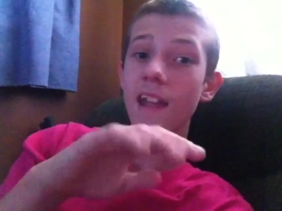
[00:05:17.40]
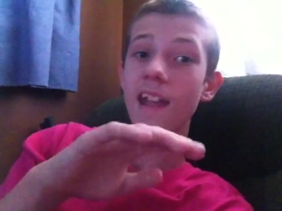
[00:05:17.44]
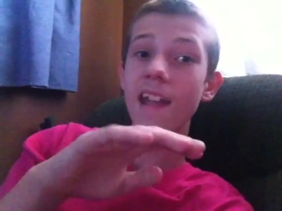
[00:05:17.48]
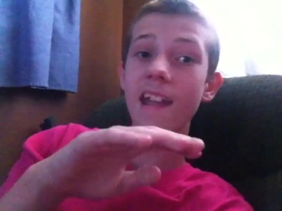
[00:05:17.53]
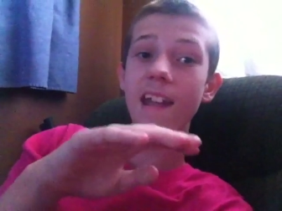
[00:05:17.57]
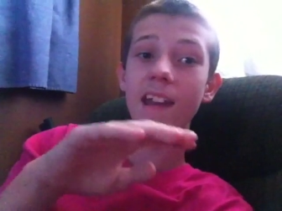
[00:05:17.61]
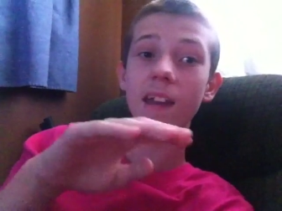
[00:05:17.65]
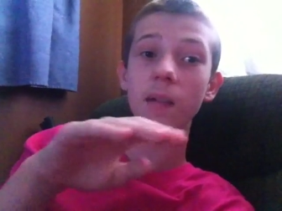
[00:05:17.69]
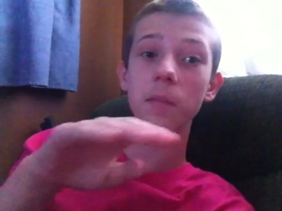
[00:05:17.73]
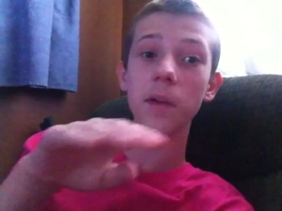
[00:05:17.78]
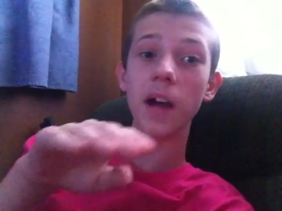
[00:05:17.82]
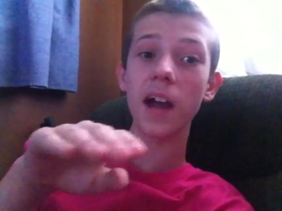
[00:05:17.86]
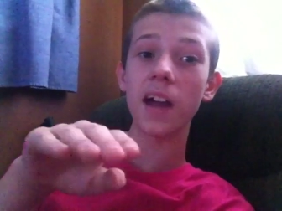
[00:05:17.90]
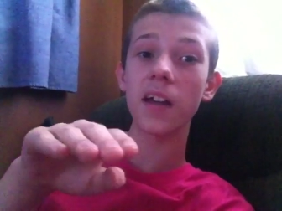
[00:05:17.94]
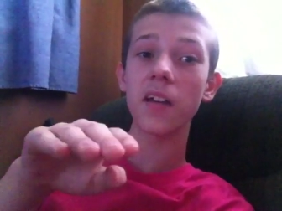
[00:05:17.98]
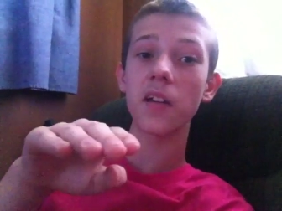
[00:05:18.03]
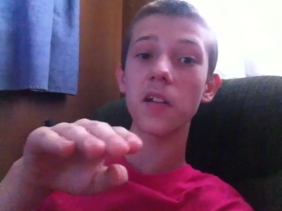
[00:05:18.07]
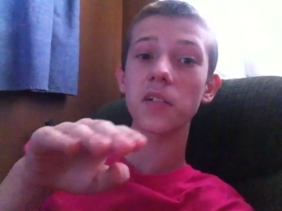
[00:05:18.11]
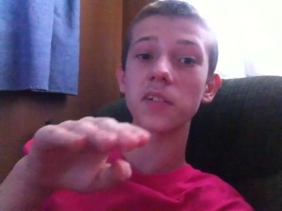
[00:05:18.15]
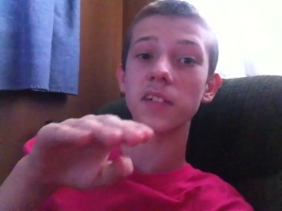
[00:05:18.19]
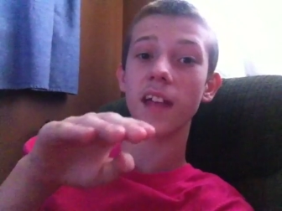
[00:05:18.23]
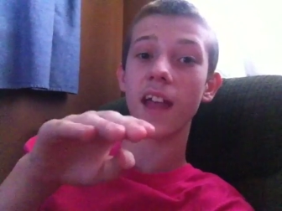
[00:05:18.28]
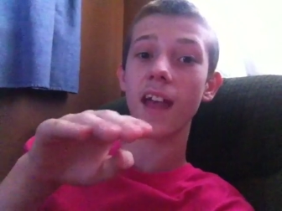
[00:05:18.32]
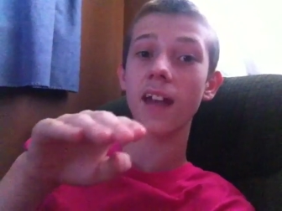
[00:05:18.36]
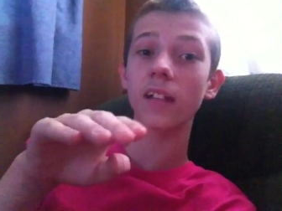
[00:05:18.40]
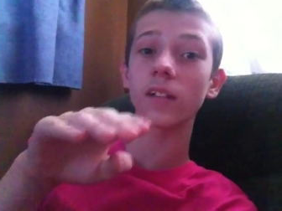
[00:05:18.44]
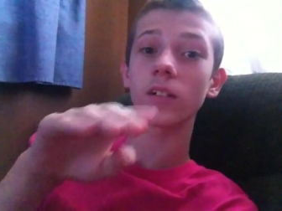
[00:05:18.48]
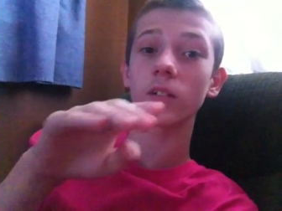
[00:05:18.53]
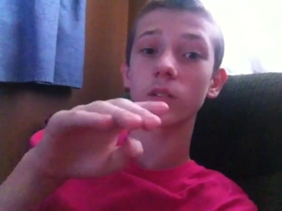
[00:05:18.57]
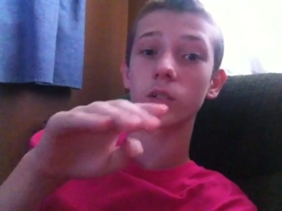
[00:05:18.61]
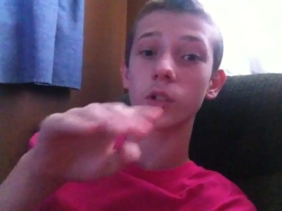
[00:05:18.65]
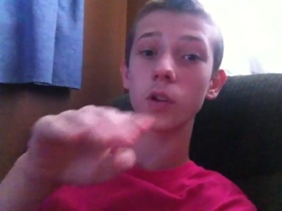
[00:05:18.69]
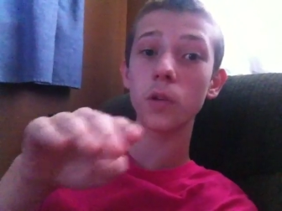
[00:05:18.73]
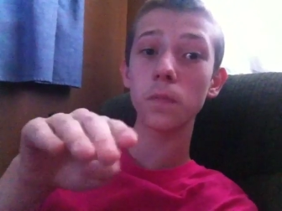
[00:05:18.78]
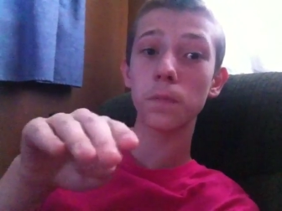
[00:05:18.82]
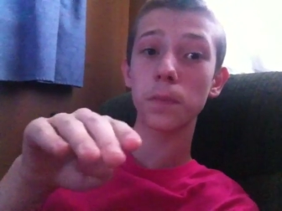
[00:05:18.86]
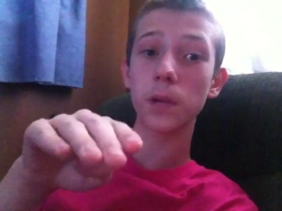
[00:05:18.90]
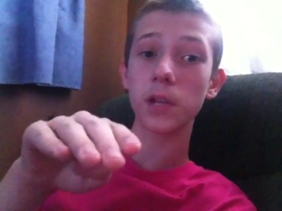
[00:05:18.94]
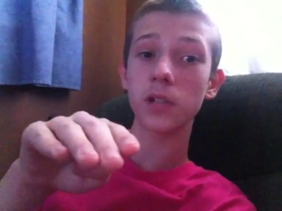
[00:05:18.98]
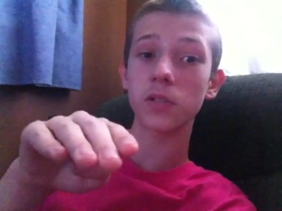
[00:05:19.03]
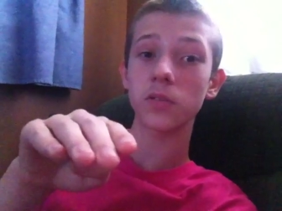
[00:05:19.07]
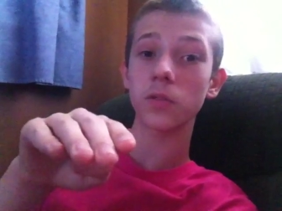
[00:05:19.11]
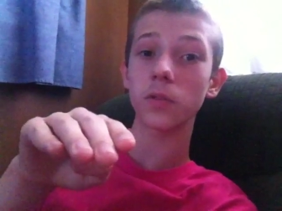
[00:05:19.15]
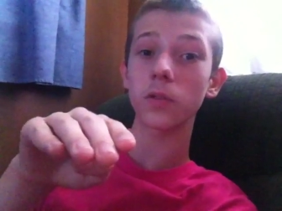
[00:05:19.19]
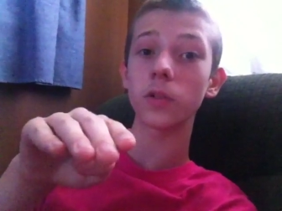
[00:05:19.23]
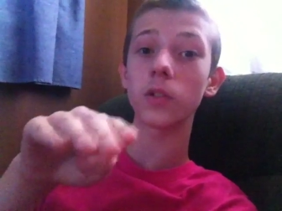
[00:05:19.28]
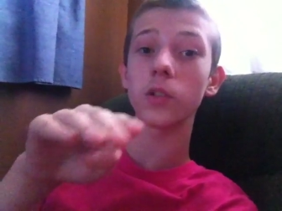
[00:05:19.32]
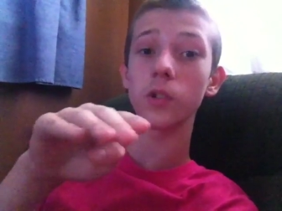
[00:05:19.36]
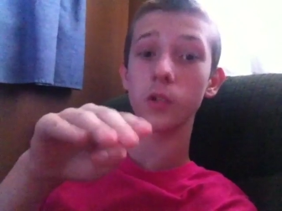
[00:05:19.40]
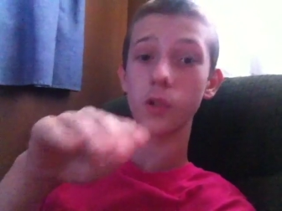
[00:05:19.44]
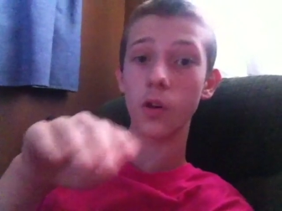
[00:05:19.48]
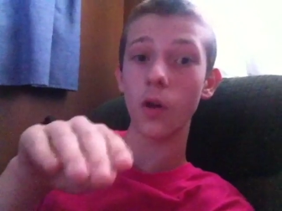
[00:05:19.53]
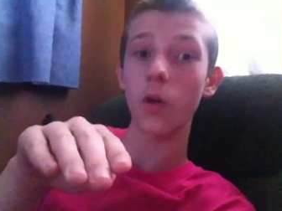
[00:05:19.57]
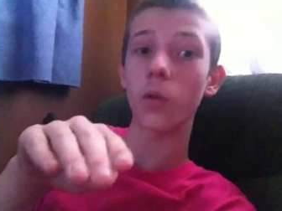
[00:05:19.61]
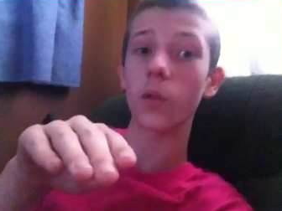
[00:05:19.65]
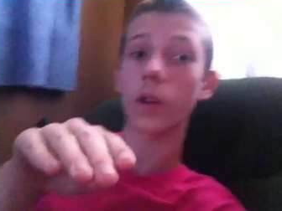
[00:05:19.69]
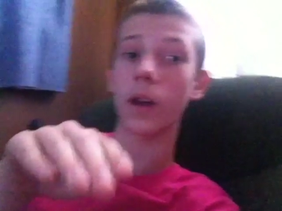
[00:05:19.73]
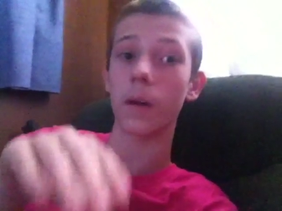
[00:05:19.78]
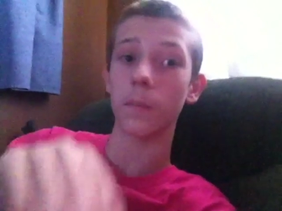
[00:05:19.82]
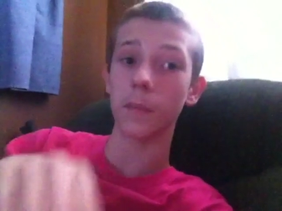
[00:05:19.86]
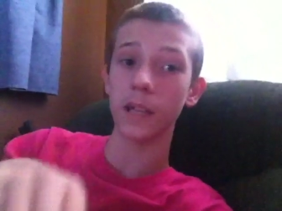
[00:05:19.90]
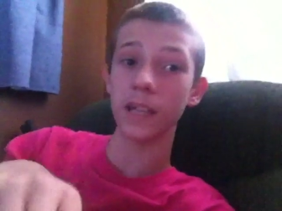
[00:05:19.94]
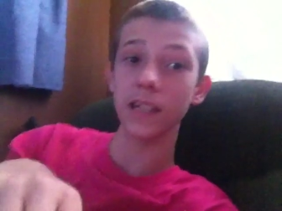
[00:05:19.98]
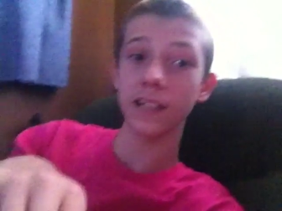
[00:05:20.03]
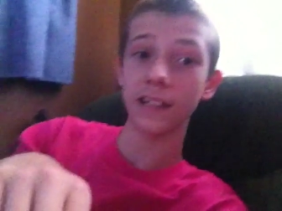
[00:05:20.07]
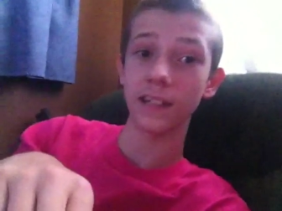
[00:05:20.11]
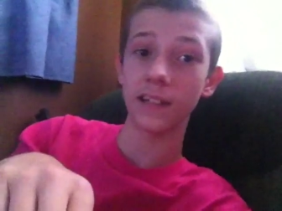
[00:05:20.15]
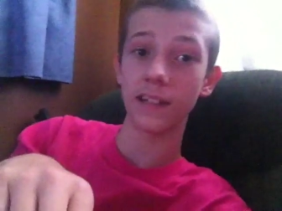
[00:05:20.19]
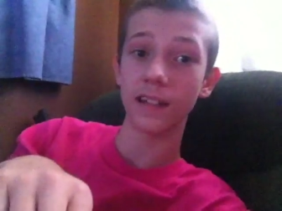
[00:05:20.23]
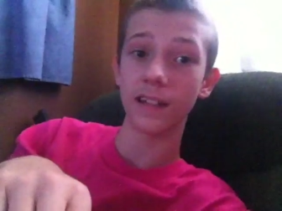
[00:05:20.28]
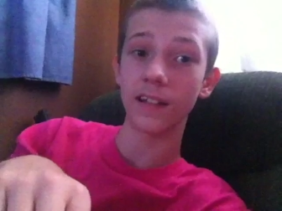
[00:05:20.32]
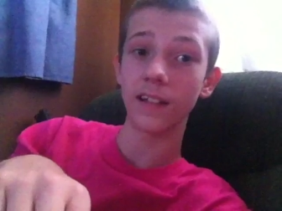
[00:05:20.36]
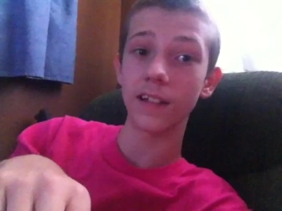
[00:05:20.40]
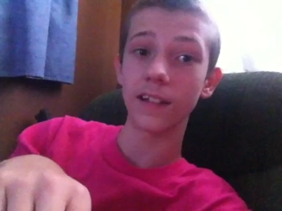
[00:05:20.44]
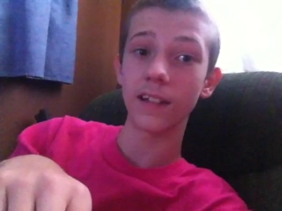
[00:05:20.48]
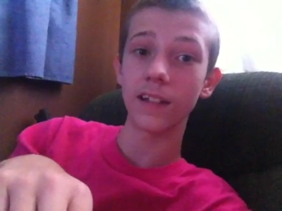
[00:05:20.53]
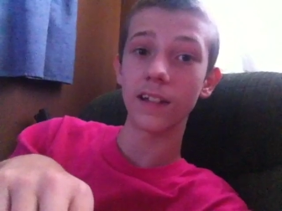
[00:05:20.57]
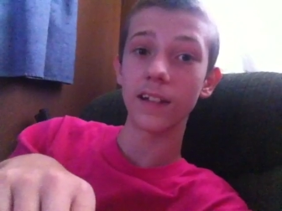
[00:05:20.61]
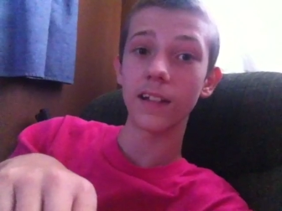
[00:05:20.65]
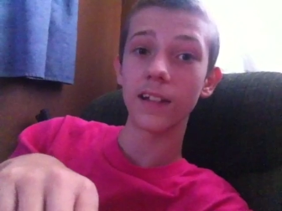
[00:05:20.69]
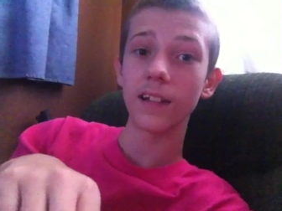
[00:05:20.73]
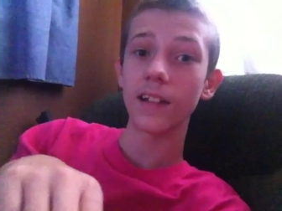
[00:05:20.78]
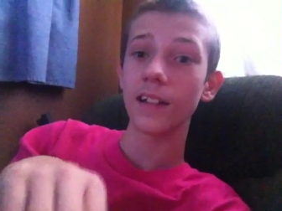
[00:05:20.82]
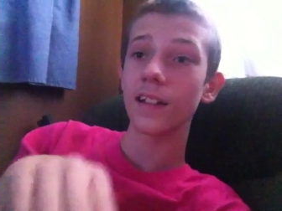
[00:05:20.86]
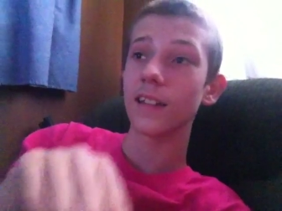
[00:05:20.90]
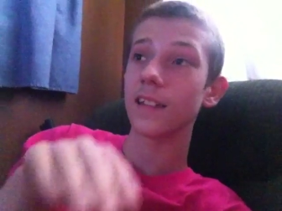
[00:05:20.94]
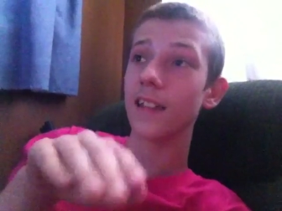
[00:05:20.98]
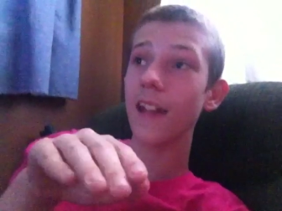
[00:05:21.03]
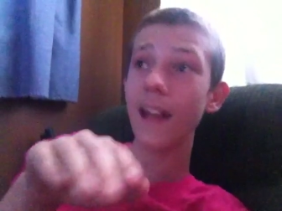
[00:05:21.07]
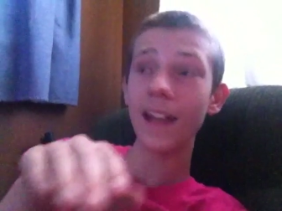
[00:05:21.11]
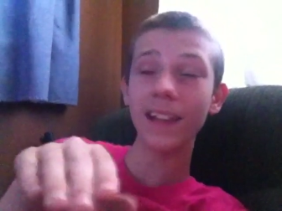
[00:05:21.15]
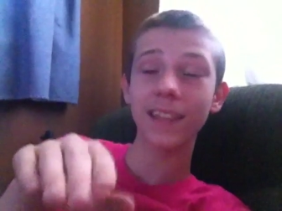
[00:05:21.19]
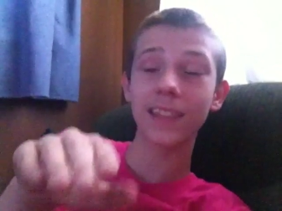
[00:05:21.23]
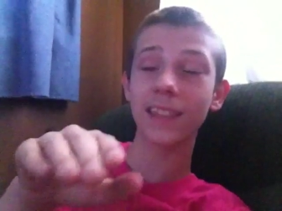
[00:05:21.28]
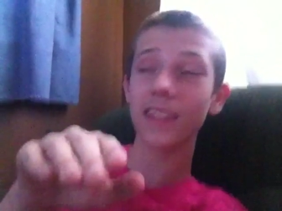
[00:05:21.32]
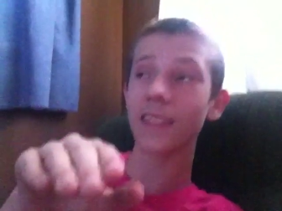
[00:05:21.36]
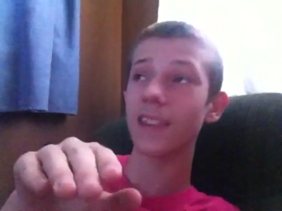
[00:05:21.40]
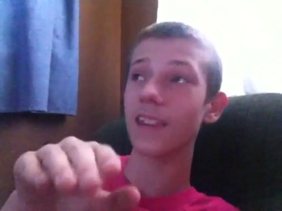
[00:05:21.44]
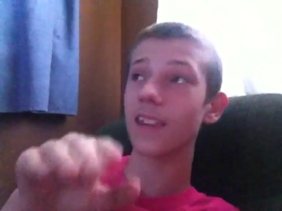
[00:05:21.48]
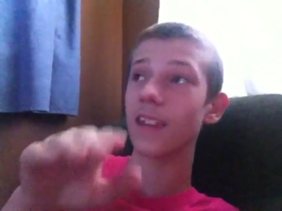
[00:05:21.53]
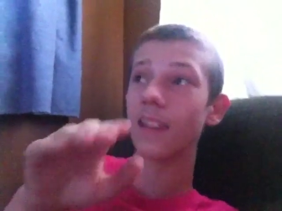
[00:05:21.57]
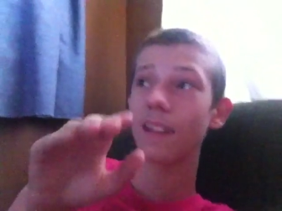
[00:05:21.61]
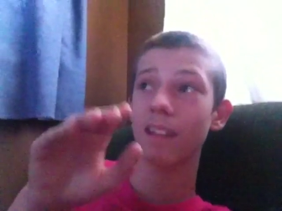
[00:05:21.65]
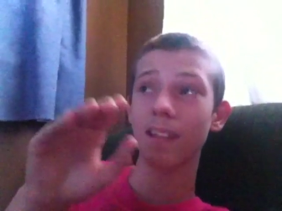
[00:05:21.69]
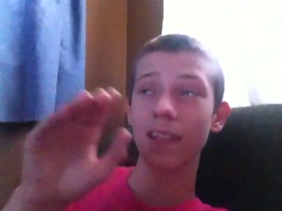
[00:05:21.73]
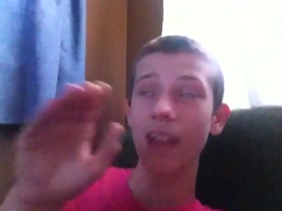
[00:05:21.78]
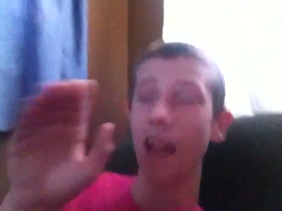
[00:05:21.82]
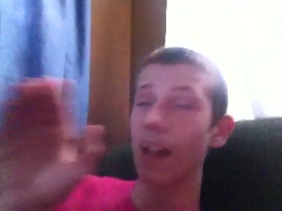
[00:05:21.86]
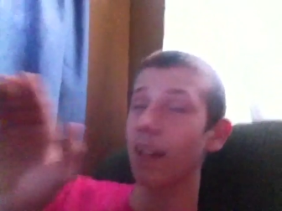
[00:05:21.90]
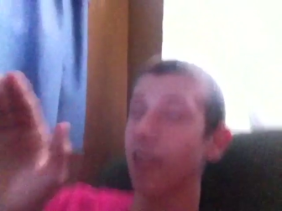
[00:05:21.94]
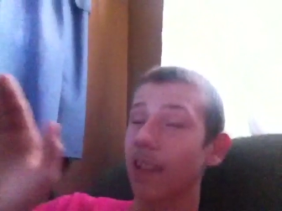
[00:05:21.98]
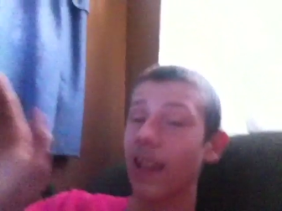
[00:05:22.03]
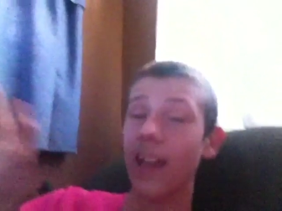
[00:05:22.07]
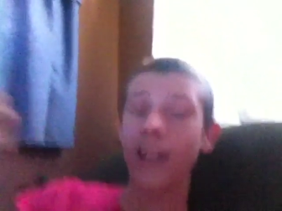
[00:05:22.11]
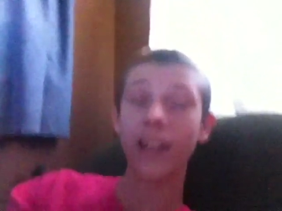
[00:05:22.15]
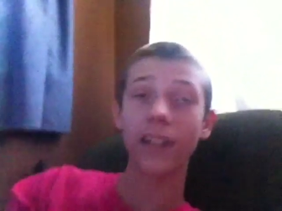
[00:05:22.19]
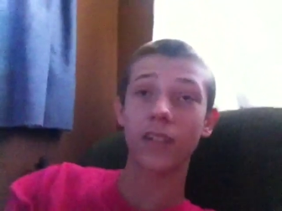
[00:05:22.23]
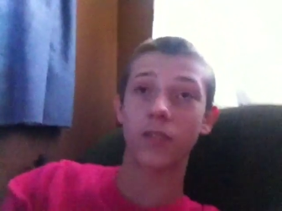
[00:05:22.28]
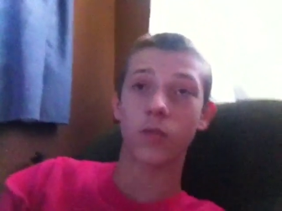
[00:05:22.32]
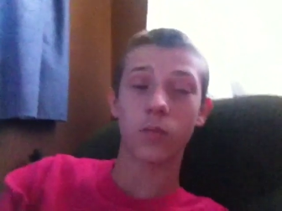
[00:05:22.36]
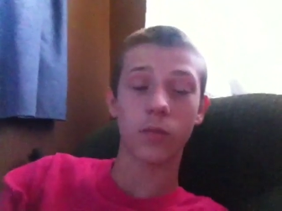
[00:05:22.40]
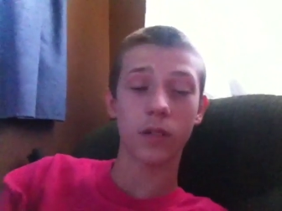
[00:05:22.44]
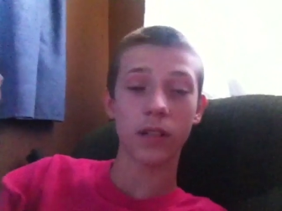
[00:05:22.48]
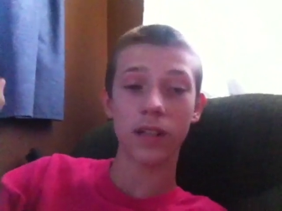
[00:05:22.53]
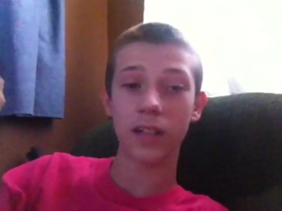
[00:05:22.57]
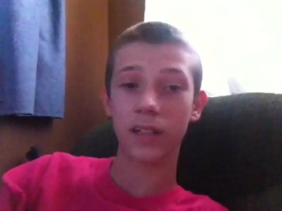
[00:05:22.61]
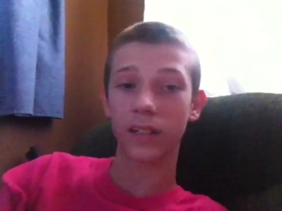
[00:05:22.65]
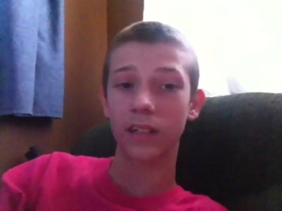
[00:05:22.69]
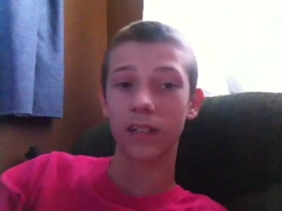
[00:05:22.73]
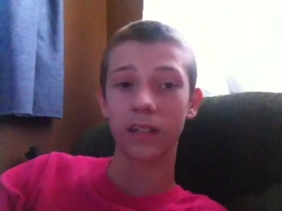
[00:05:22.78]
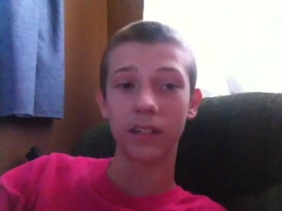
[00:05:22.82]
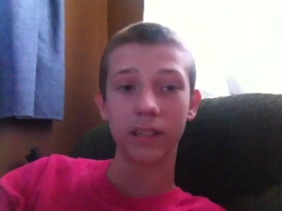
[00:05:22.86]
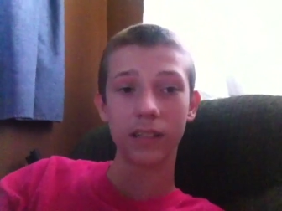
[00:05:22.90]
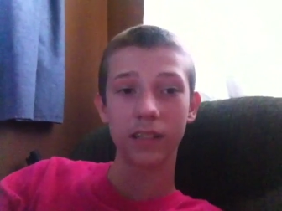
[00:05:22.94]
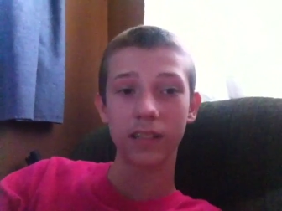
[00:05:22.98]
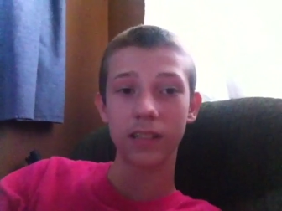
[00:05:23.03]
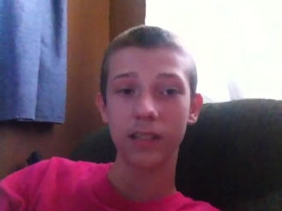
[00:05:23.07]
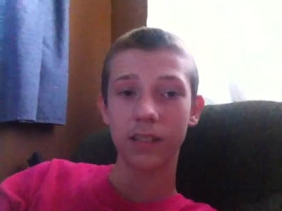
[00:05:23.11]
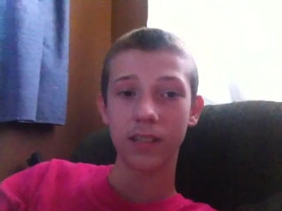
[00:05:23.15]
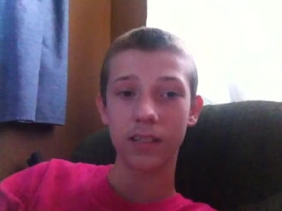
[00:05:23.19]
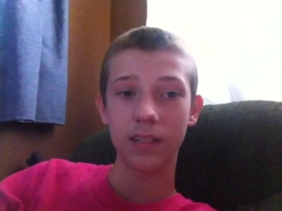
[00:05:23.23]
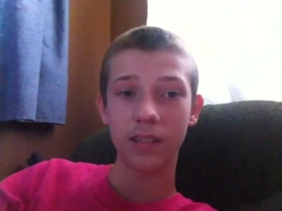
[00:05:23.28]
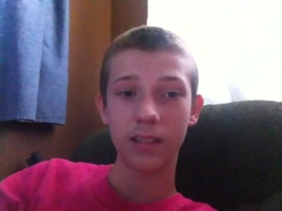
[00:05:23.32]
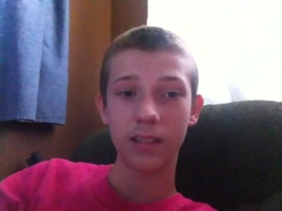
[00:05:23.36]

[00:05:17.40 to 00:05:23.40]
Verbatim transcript: anybody knows the Halo 2 pistol, you know what I mean. That that thing is ridiculous.